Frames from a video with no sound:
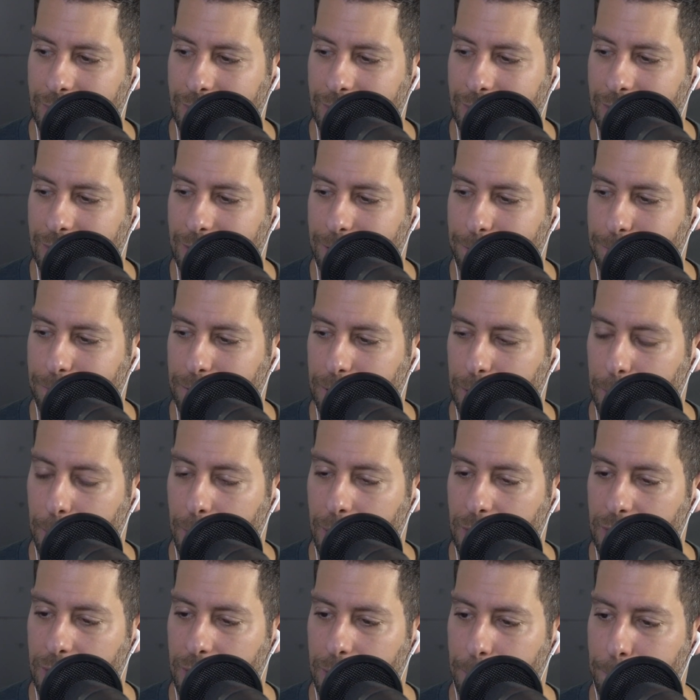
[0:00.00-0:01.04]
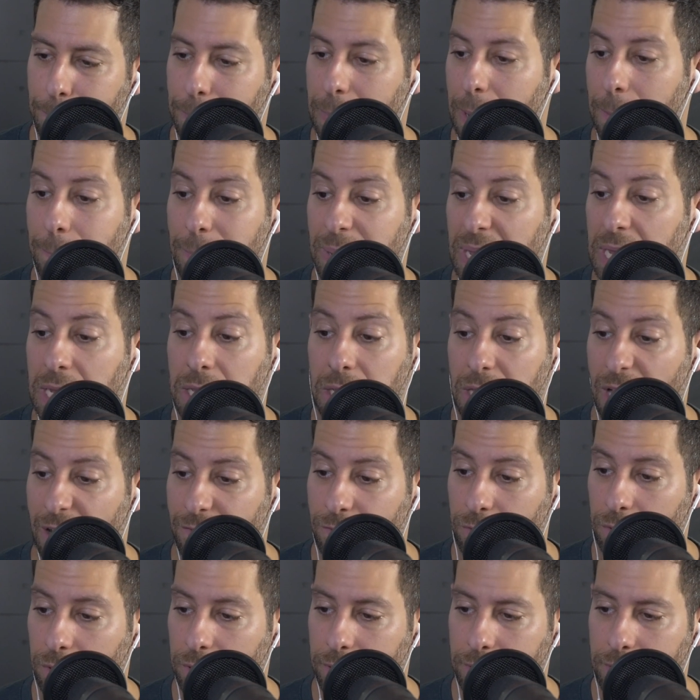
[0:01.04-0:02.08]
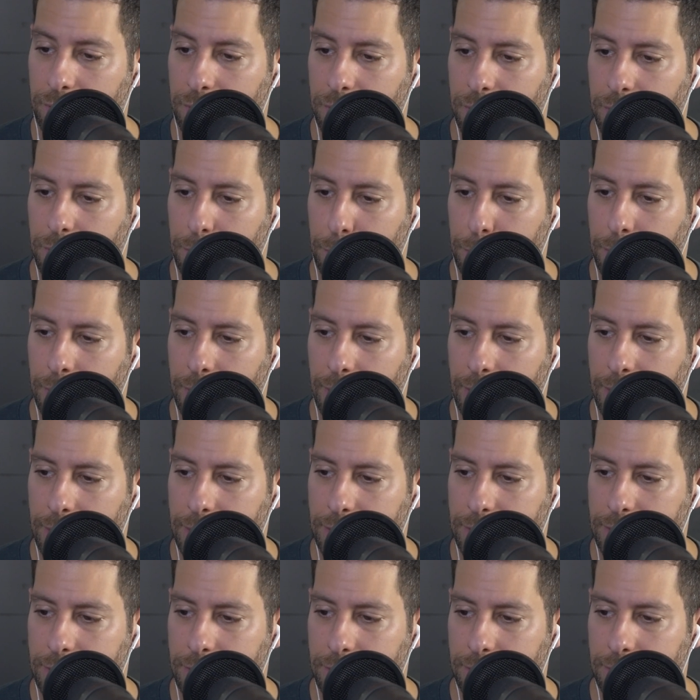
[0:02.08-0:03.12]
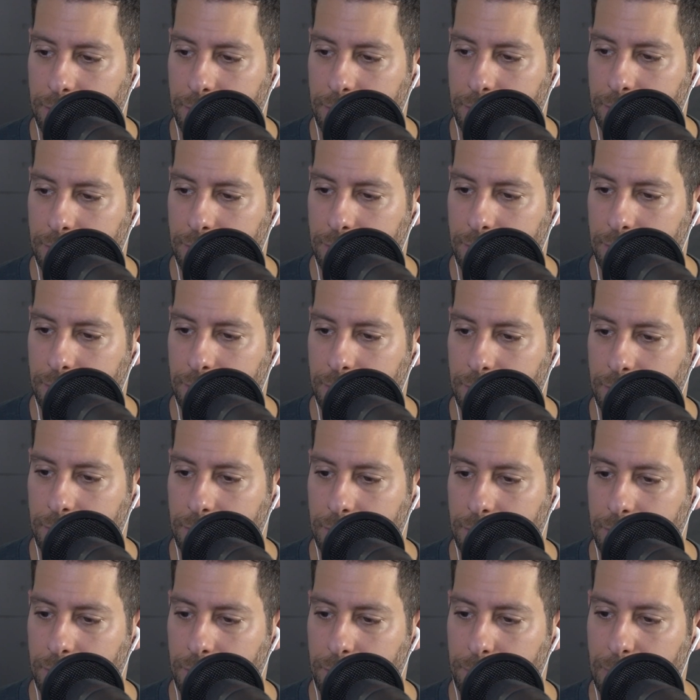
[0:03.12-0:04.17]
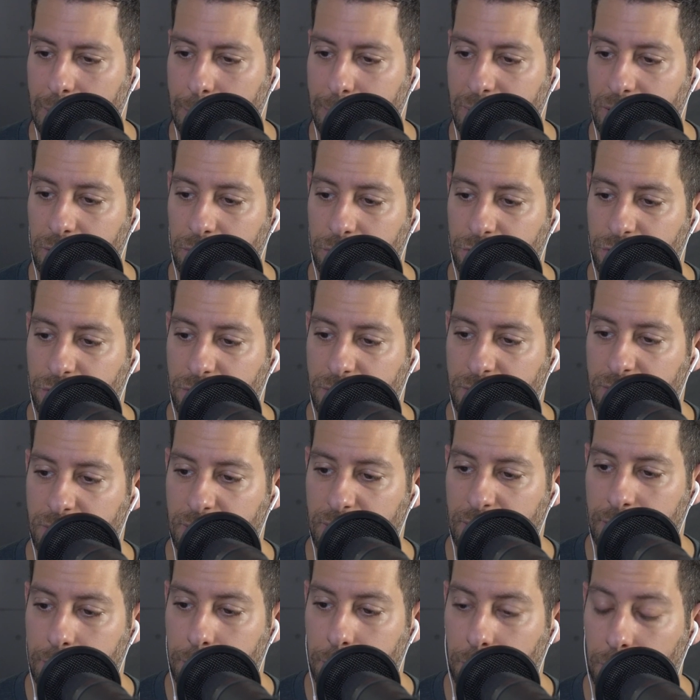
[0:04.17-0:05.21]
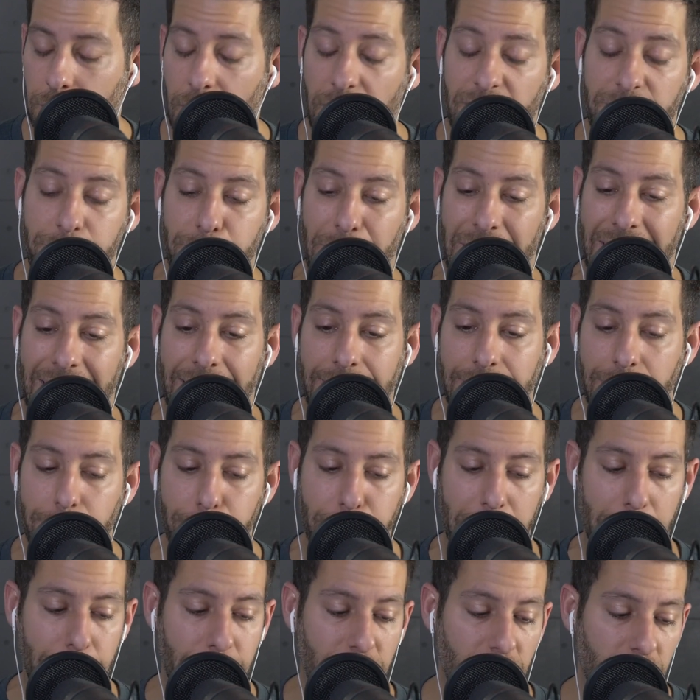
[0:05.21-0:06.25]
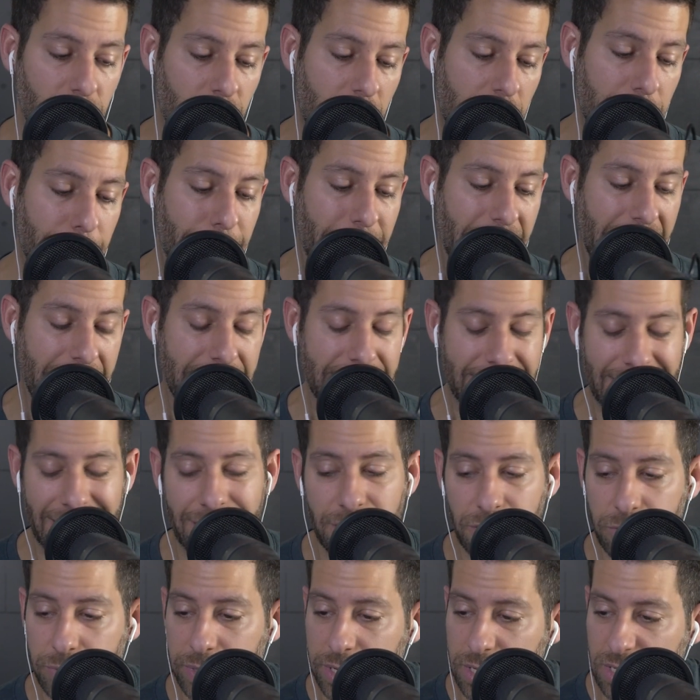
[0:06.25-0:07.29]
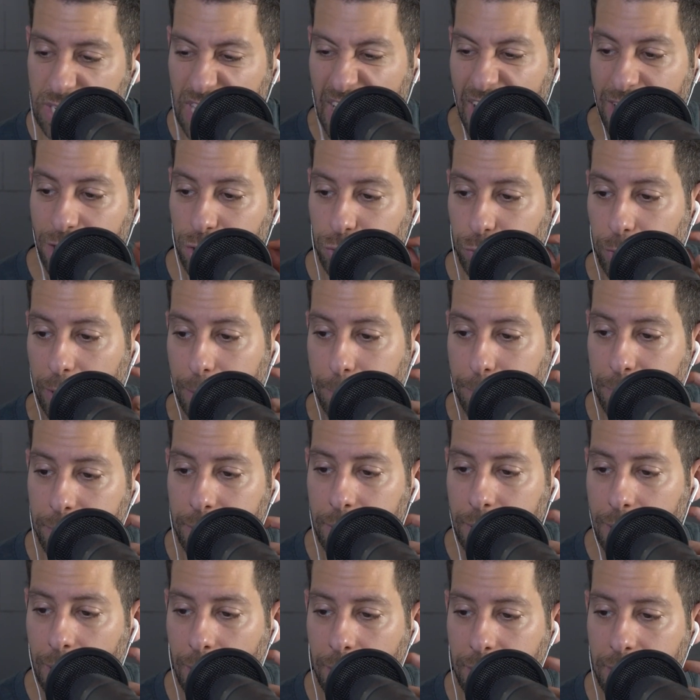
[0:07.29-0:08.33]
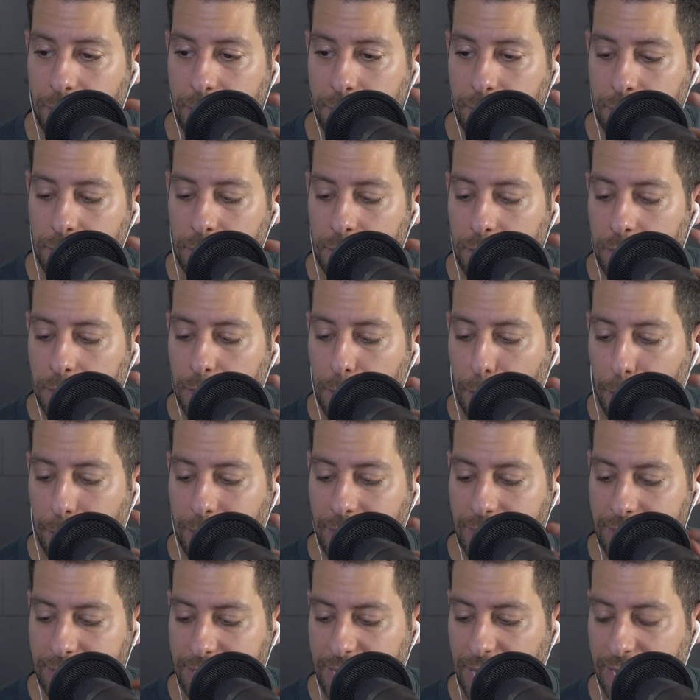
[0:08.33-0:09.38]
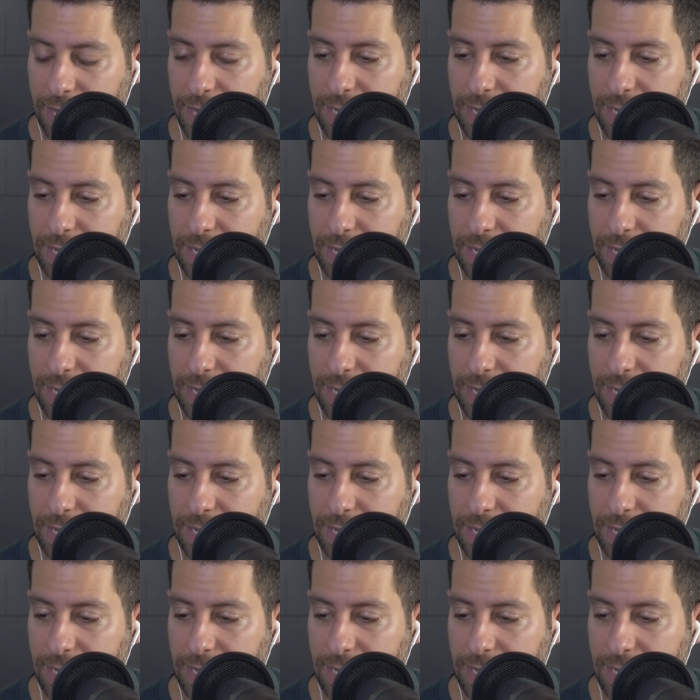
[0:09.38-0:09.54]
uh, a, a, a big level and, and maybe you're just in a lot of pain and people in a lot of pain tend to exaggerate but i'm going to i'm going to take